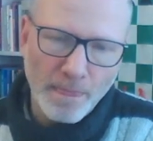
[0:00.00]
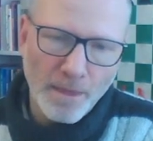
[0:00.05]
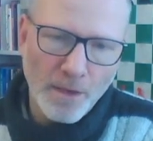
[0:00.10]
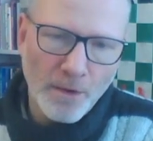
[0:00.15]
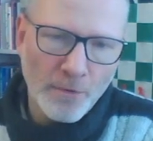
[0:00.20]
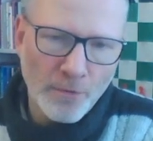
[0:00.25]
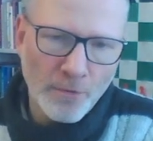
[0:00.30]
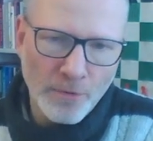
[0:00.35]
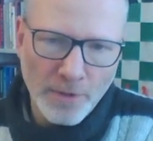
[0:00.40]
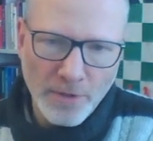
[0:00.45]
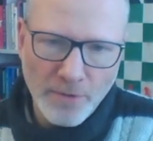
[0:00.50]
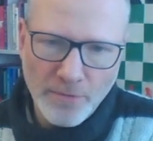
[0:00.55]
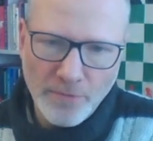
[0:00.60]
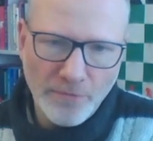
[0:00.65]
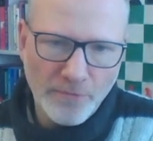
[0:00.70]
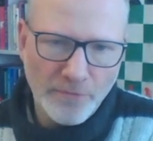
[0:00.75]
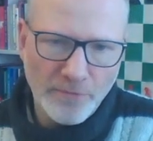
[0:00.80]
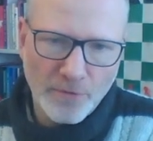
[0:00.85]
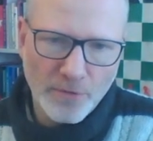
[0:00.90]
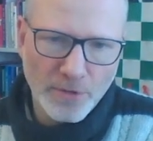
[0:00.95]
Or you
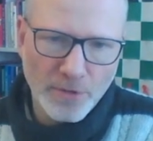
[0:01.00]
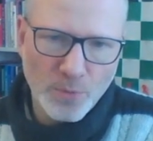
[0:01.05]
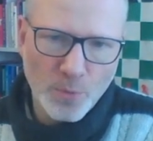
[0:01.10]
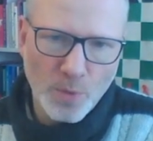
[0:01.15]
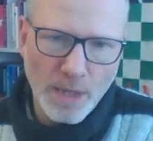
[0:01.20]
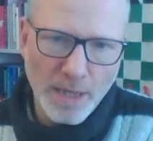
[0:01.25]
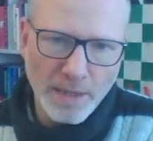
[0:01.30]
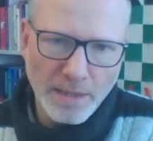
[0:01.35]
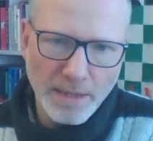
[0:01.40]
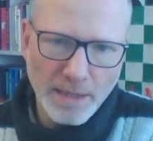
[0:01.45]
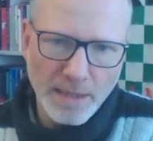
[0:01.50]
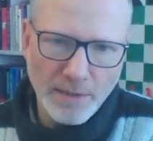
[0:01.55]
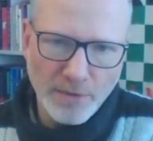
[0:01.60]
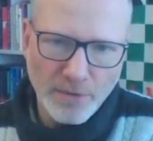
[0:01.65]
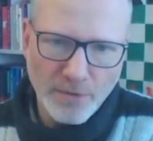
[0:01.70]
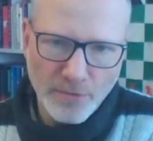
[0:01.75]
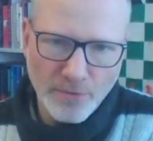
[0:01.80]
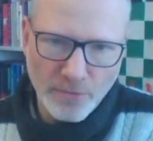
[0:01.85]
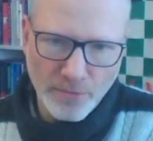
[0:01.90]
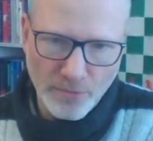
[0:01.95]
force white
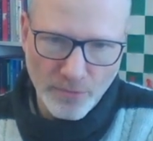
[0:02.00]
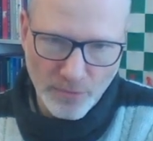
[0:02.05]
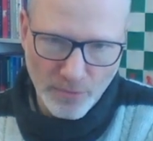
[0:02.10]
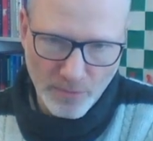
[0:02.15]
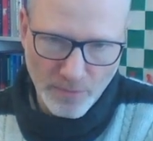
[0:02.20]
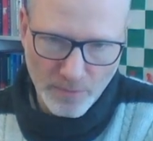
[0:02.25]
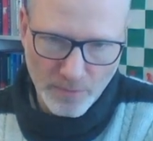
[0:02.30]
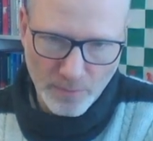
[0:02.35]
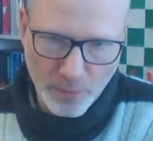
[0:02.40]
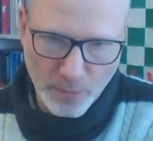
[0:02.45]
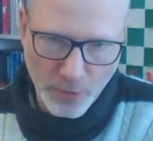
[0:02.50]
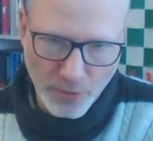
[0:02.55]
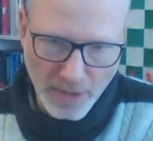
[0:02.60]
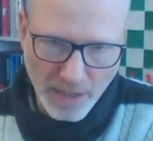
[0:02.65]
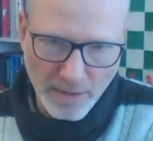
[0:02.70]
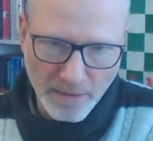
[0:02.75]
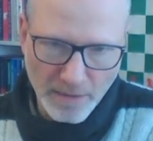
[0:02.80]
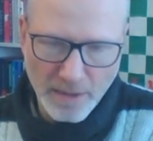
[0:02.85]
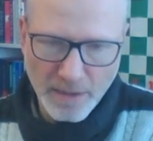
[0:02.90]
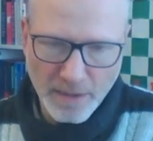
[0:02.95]
into
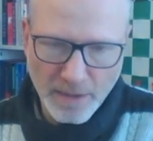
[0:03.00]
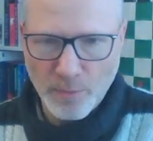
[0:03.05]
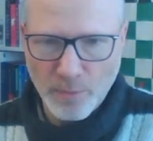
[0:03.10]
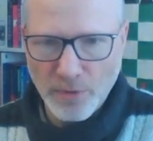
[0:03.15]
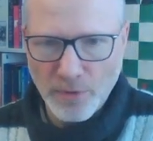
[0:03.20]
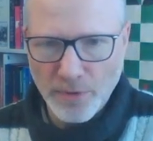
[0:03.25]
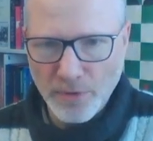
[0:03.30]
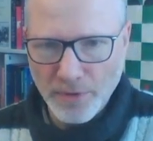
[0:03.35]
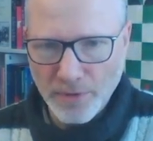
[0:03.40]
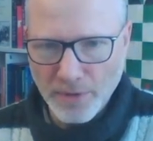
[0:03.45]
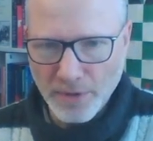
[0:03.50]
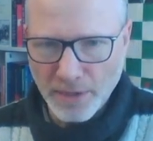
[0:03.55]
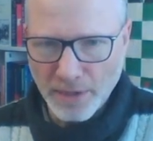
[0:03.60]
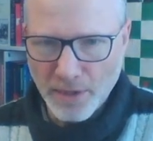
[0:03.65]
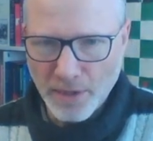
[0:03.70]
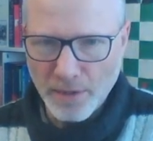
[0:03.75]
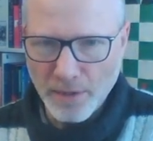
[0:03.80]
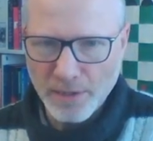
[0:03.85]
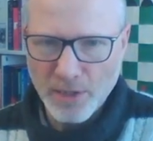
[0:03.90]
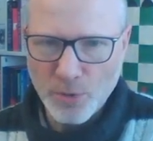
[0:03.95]
putting this pawn on a
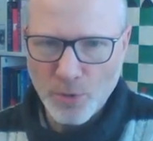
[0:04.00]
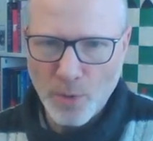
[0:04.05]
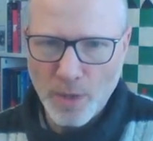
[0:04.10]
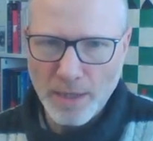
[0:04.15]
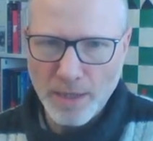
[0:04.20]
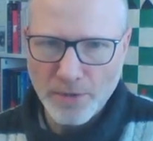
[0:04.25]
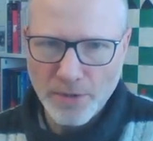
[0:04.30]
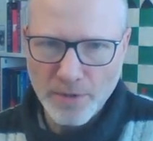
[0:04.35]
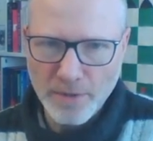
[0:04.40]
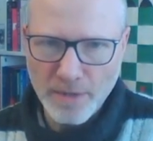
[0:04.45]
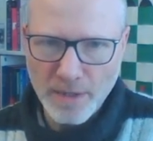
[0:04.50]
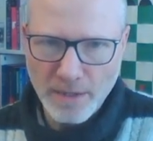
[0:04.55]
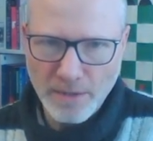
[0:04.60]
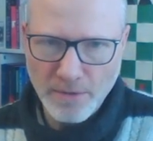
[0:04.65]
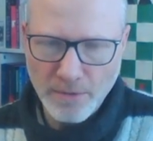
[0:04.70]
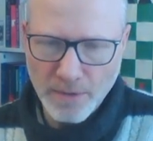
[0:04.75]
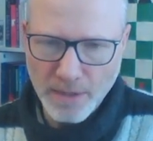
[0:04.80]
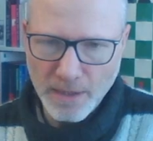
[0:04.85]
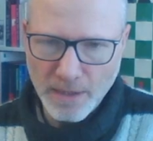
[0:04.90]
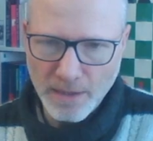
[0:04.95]
dark square so that
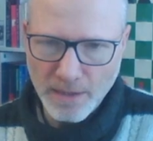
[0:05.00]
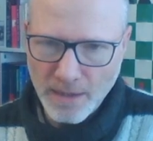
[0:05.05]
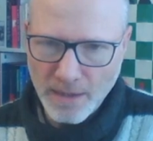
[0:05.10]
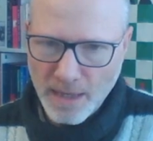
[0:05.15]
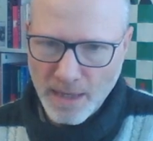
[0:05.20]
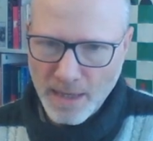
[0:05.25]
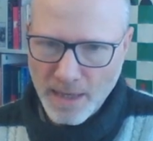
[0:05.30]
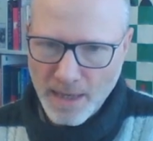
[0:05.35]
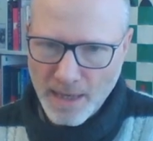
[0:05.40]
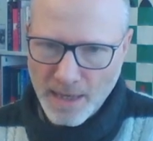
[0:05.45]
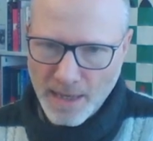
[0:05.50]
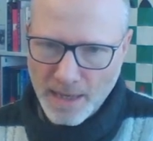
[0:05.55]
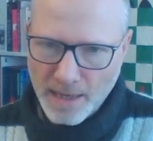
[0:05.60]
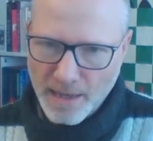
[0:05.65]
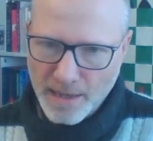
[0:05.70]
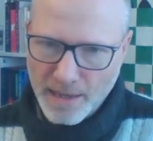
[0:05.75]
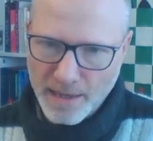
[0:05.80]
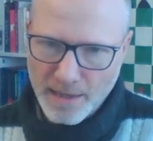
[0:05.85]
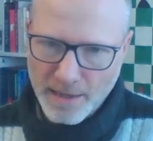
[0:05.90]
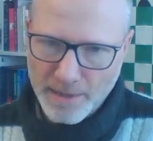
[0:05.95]
you can
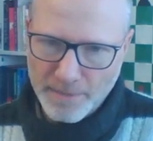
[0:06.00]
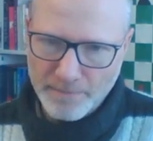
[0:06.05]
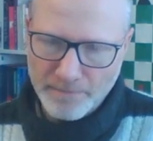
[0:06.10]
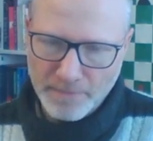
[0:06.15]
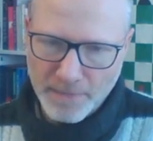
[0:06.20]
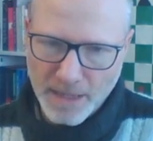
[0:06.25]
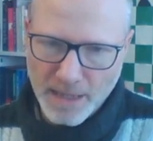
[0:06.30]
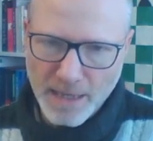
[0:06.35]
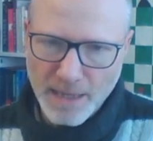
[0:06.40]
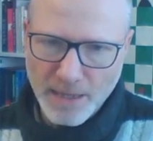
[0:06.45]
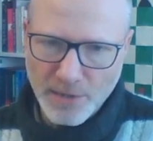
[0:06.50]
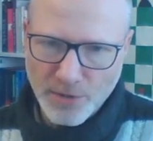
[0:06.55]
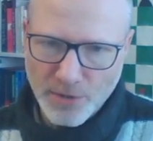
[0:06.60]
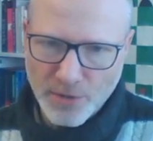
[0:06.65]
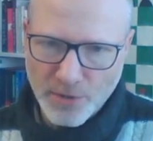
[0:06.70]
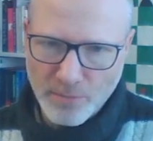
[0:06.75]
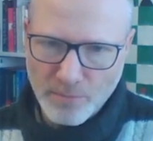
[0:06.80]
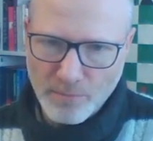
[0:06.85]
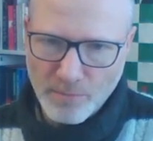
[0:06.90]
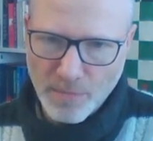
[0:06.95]
gain
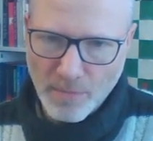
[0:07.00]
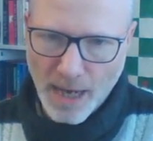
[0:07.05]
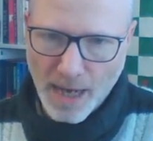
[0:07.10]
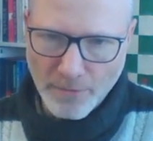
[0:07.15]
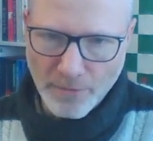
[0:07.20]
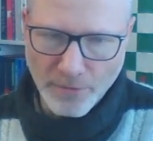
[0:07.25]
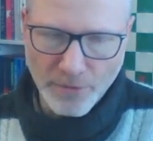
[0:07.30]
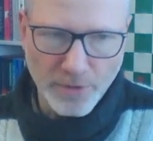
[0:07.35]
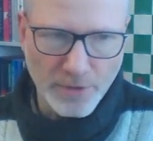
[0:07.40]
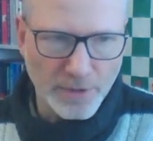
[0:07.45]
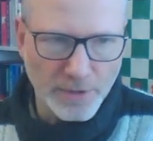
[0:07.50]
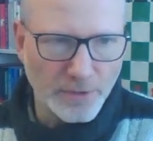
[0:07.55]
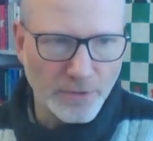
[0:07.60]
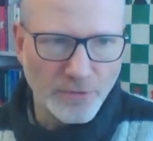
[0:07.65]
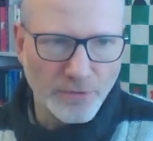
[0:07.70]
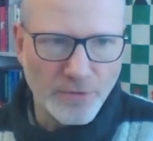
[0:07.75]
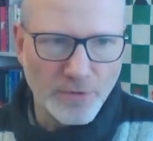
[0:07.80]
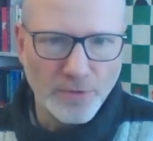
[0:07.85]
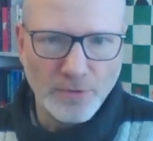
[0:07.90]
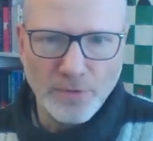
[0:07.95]
some counter
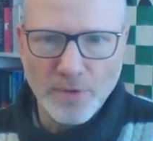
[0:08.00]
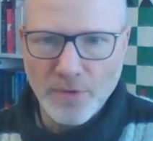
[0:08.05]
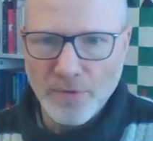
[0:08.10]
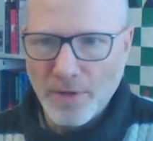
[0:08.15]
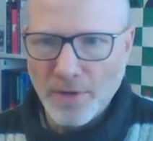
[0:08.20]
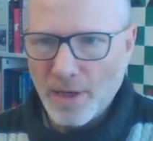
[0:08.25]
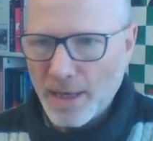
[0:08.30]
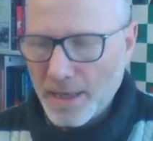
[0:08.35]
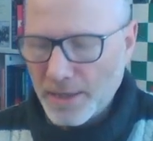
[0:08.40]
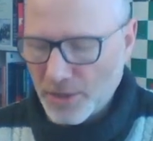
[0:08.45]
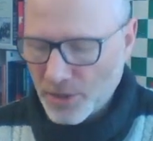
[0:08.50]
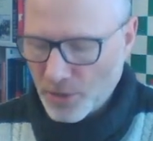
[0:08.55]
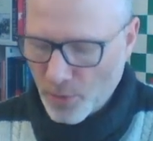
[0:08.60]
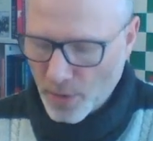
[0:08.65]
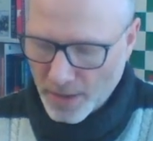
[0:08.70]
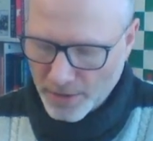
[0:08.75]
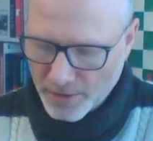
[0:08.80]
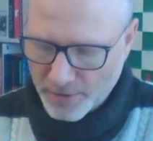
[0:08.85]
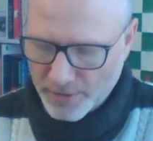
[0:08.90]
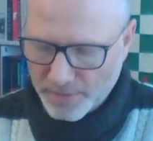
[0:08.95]
control on the light
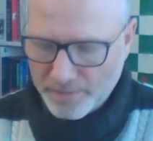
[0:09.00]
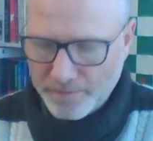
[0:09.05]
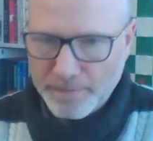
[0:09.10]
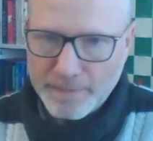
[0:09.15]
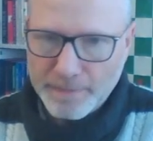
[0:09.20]
squares.